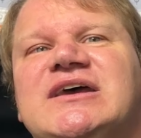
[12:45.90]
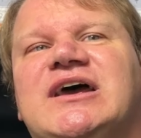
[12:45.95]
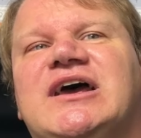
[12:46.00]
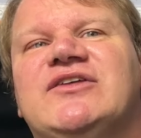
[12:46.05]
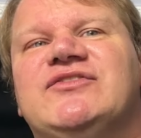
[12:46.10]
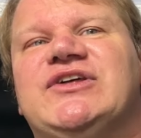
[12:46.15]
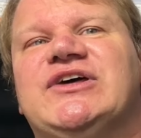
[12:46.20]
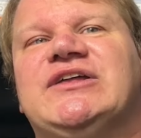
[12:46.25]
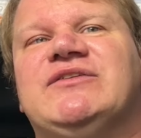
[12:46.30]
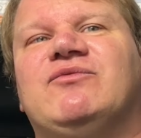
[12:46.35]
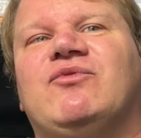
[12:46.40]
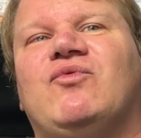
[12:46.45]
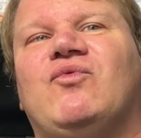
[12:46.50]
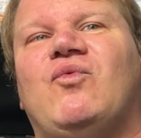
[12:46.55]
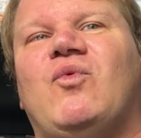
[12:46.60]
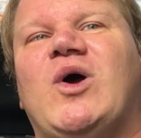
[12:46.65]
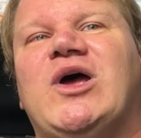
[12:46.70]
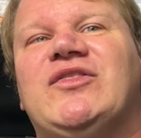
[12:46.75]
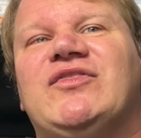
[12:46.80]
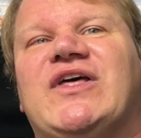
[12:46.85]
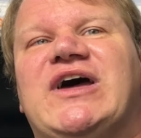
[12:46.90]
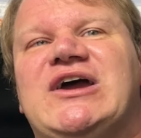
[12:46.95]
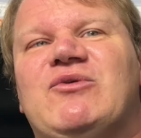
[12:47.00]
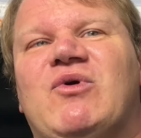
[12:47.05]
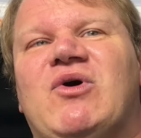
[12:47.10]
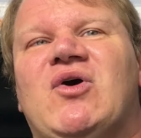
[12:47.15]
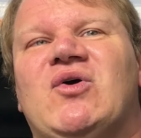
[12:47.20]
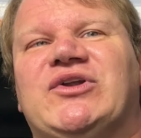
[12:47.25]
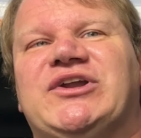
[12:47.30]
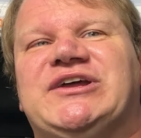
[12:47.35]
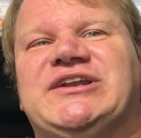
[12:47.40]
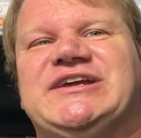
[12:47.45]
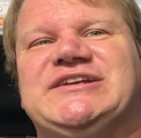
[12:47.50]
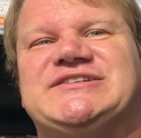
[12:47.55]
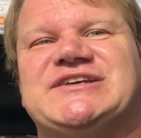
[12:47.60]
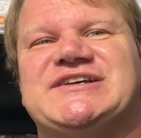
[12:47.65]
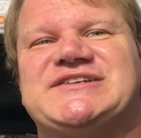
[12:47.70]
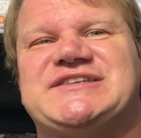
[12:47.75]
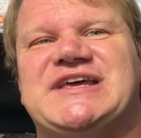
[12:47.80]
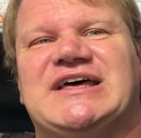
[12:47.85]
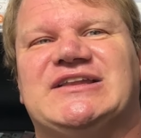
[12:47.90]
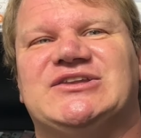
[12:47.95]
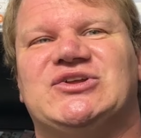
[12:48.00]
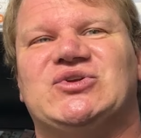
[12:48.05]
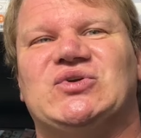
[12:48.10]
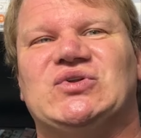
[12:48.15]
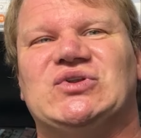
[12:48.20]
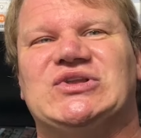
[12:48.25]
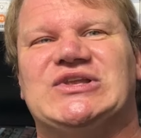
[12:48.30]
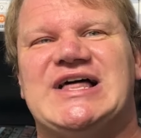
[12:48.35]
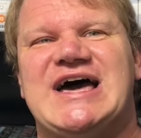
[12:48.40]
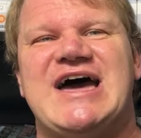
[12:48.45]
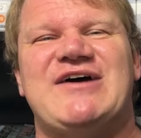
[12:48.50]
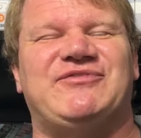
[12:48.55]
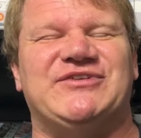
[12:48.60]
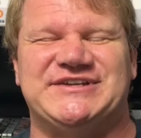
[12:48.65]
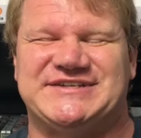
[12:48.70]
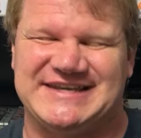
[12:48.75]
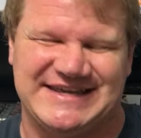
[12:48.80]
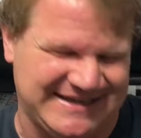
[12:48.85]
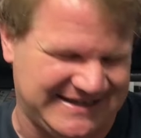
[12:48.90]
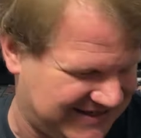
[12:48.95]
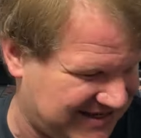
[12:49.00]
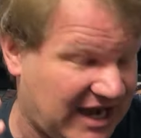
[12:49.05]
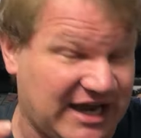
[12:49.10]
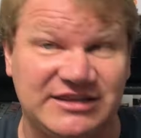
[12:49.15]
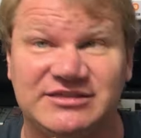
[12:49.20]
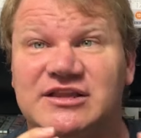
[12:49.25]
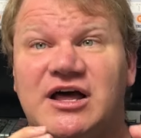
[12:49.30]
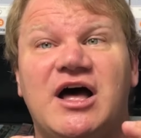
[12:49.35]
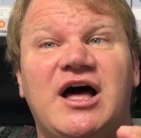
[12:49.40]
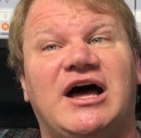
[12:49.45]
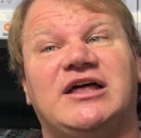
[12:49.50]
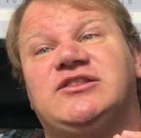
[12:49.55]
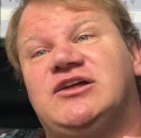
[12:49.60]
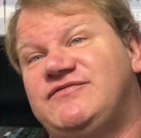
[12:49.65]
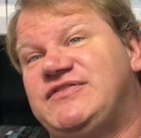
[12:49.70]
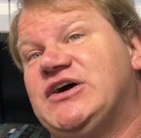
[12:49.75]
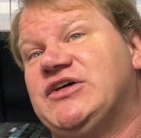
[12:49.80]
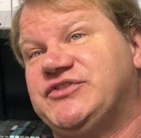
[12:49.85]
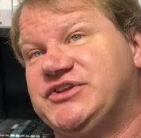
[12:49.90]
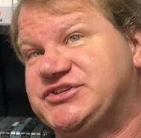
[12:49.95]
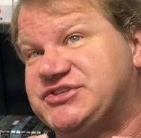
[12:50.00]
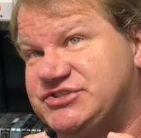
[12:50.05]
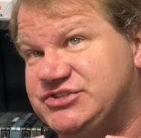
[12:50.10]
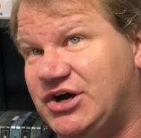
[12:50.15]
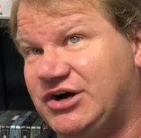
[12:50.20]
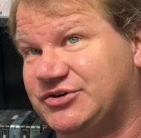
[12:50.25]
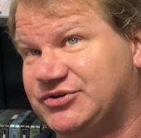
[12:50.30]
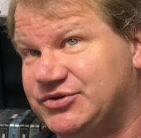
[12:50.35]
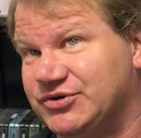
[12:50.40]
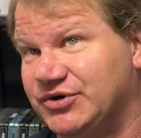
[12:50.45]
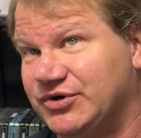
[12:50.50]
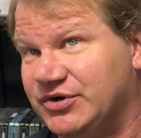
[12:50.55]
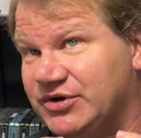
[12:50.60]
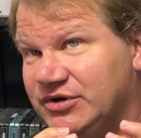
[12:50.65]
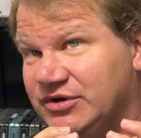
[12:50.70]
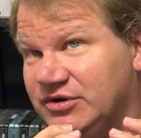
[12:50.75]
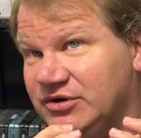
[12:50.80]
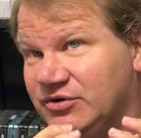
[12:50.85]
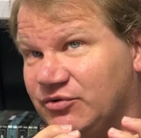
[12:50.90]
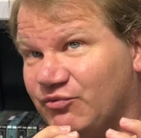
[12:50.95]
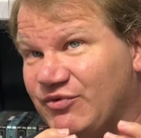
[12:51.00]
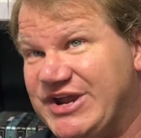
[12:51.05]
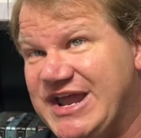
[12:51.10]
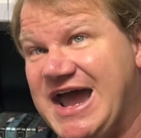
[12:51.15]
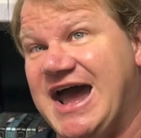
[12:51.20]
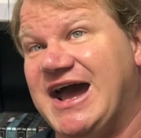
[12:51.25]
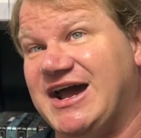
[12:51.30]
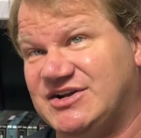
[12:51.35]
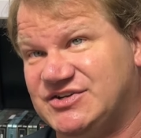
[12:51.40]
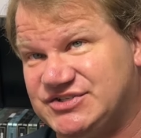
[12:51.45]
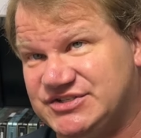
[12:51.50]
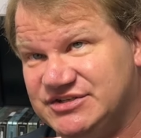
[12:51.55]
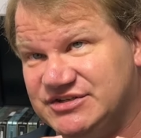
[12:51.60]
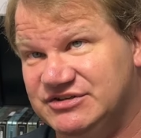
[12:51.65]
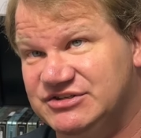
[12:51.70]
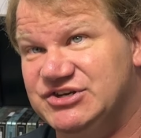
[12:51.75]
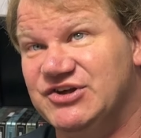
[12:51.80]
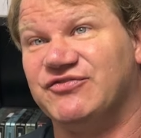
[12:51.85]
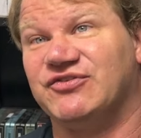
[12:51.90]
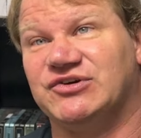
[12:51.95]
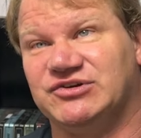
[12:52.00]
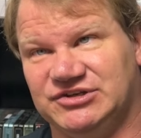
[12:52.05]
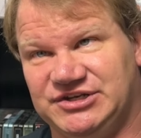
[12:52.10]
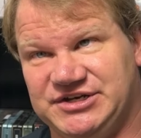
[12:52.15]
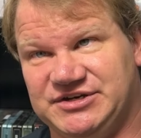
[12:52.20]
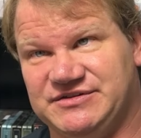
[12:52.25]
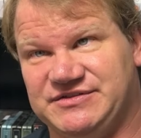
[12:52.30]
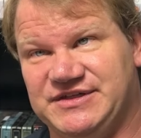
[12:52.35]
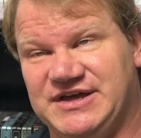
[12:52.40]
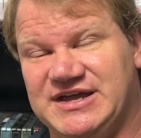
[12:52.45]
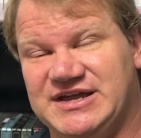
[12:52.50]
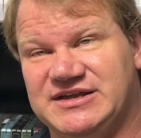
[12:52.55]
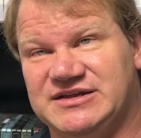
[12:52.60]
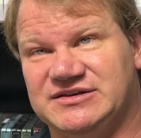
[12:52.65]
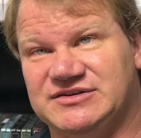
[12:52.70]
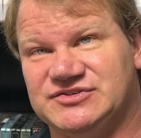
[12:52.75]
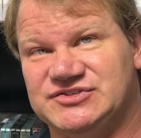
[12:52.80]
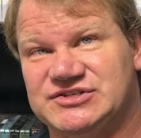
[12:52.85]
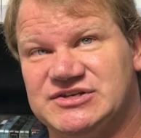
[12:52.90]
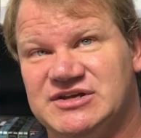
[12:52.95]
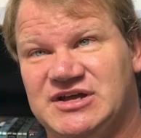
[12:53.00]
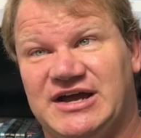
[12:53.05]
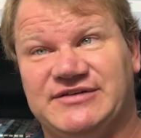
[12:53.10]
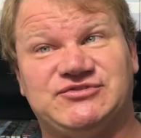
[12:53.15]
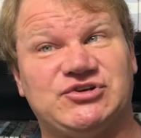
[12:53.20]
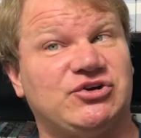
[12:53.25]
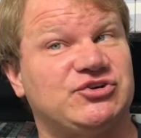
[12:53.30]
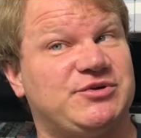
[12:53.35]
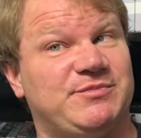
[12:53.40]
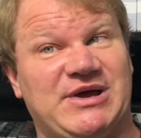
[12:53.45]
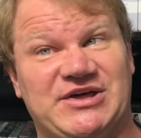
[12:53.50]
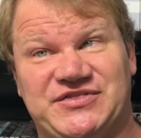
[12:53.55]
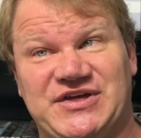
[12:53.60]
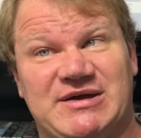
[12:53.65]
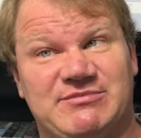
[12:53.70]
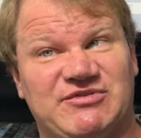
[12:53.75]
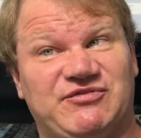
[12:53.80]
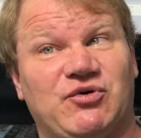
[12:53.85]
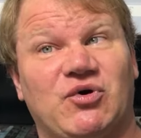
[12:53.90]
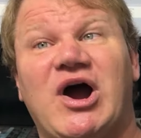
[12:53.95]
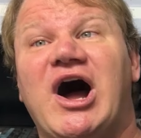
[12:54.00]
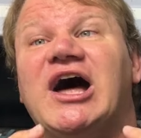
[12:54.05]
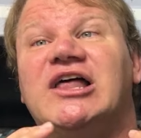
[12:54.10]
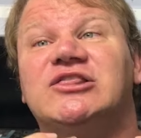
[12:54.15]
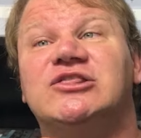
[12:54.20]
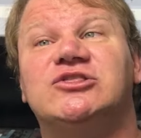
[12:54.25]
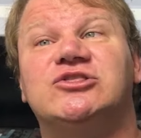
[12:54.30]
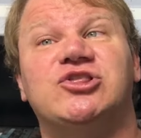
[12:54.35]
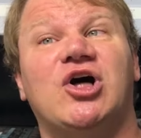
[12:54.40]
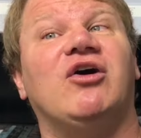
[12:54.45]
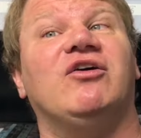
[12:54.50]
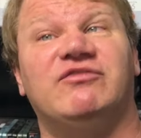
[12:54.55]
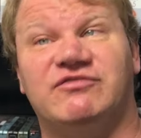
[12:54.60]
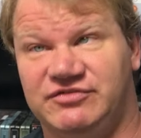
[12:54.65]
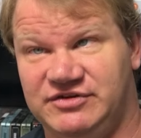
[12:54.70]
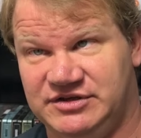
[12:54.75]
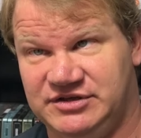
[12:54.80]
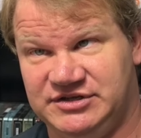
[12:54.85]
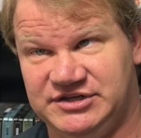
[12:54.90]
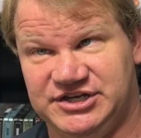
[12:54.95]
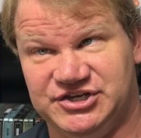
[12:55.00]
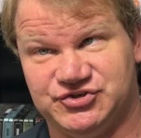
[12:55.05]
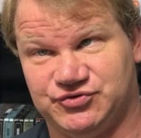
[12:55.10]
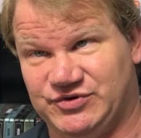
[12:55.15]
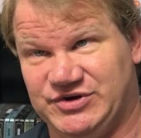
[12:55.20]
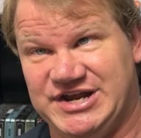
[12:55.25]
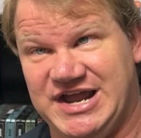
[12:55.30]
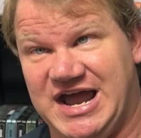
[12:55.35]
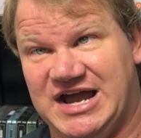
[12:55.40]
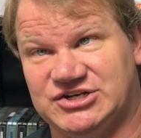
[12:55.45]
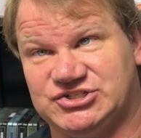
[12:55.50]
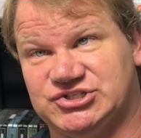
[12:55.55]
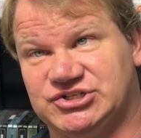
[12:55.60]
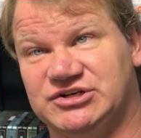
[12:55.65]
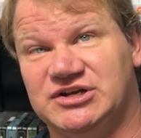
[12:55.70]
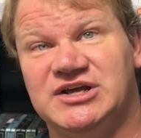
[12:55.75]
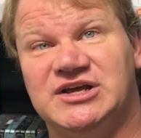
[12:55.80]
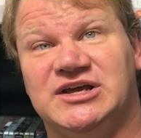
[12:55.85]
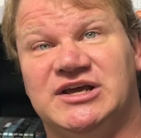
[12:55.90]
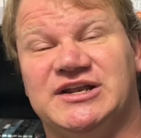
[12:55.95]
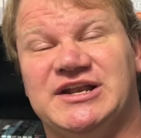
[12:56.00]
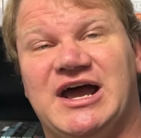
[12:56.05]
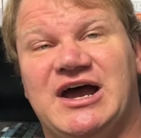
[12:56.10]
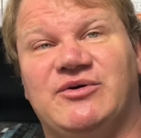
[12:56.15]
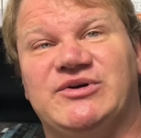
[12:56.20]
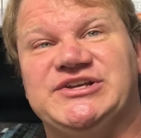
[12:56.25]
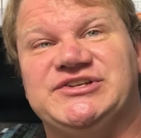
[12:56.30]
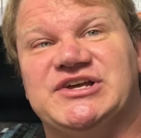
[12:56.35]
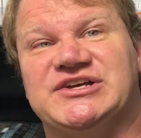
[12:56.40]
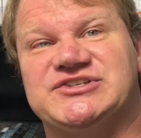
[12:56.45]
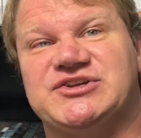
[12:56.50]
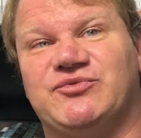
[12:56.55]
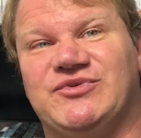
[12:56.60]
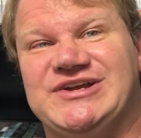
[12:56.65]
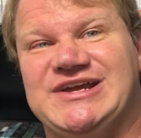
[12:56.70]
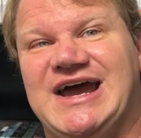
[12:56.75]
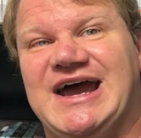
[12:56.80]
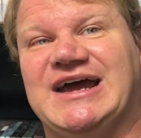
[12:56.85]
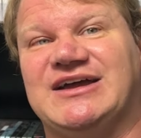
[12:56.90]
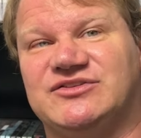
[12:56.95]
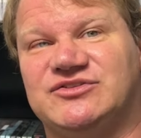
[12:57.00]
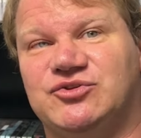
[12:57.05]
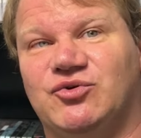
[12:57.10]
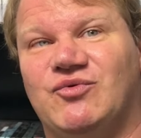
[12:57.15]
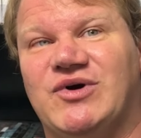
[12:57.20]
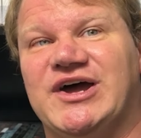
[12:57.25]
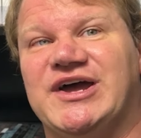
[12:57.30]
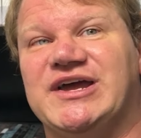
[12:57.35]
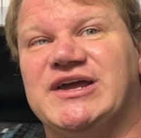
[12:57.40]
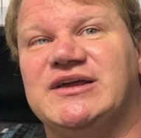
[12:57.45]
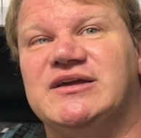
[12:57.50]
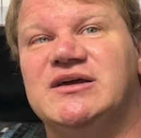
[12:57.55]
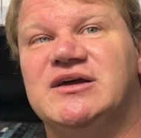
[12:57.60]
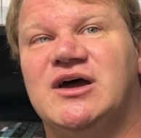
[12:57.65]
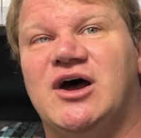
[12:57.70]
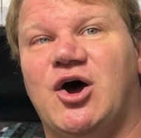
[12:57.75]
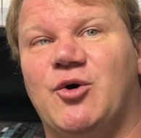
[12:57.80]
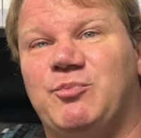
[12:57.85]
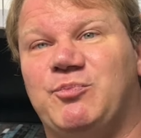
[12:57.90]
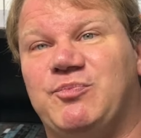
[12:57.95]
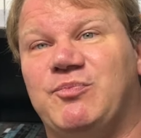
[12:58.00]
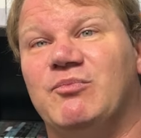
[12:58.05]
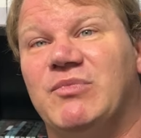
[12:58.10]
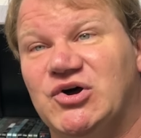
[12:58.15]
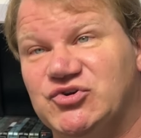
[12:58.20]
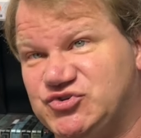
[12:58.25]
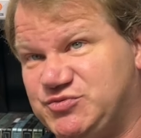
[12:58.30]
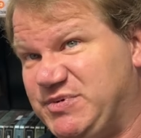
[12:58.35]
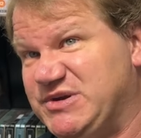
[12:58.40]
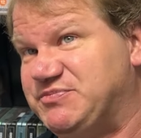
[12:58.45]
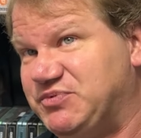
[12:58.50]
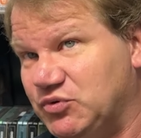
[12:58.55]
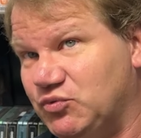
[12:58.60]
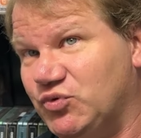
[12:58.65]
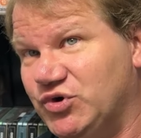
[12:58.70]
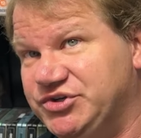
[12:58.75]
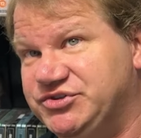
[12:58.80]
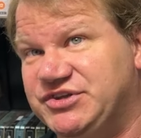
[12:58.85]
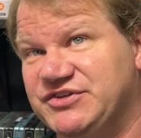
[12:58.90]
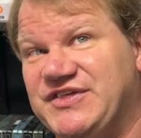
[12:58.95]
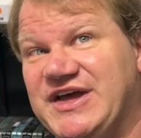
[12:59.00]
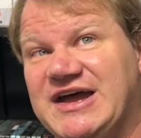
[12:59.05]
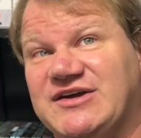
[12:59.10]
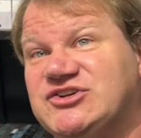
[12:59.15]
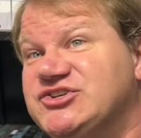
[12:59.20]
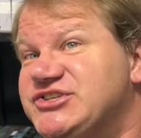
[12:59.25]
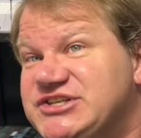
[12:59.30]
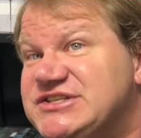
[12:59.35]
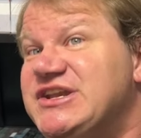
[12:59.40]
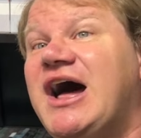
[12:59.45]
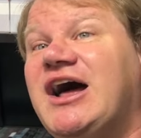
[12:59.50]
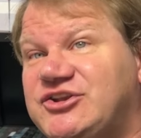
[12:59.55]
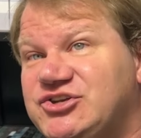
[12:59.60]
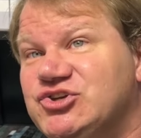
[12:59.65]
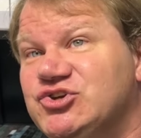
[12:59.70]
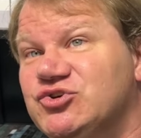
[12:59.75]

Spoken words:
And then when they won't, and he does that little laugh when he's, I love how this doctor reacts differently to things. I've talked about that before. I love his reaction and how he doesn't react the way most people would to that, because he's not